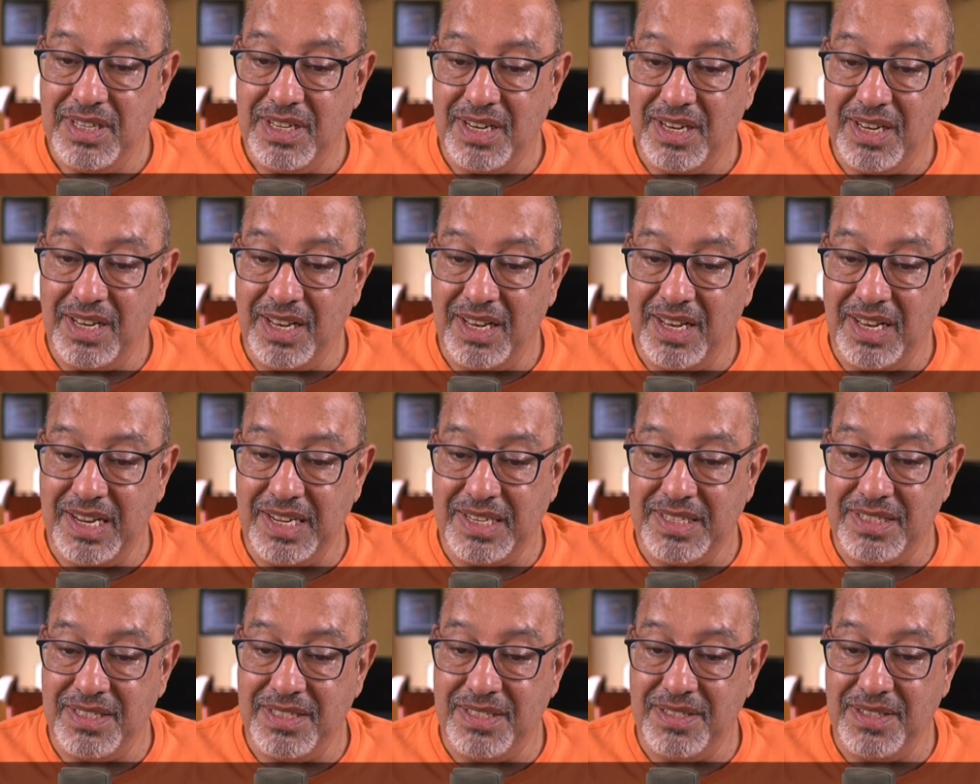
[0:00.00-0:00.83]

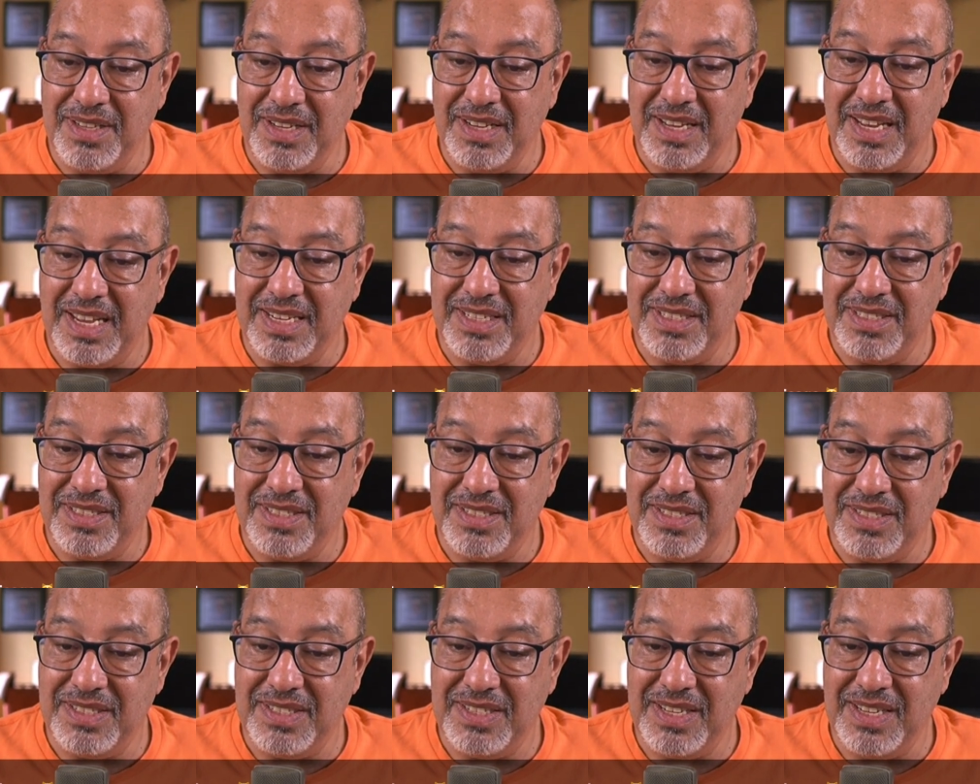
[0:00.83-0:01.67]
Let's see, let's
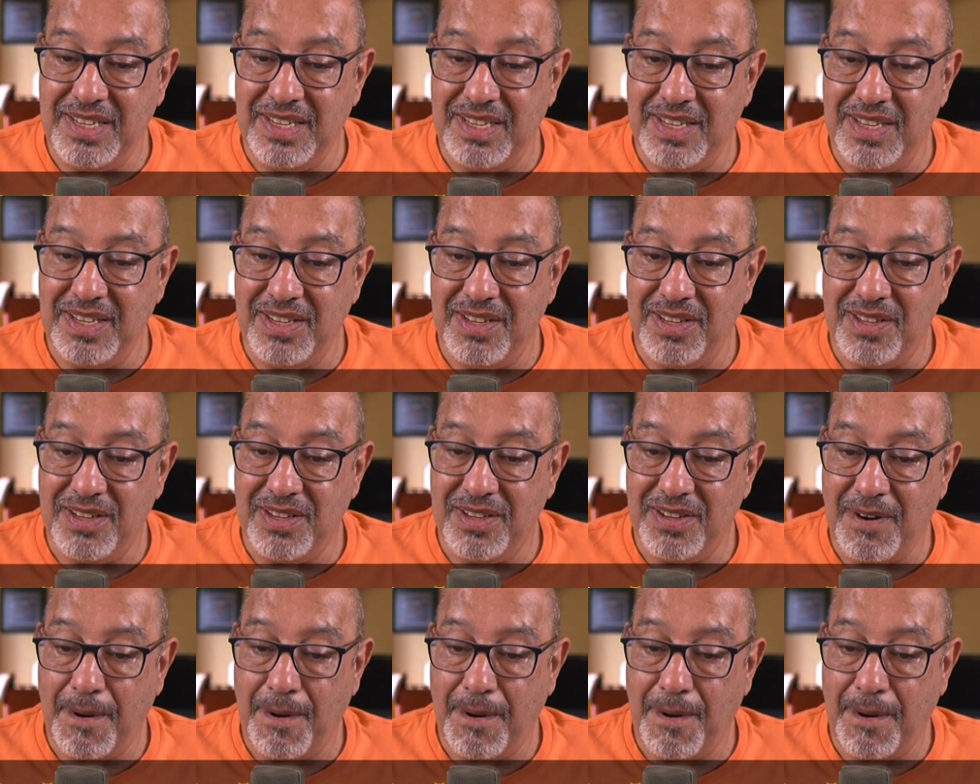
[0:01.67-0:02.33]
see.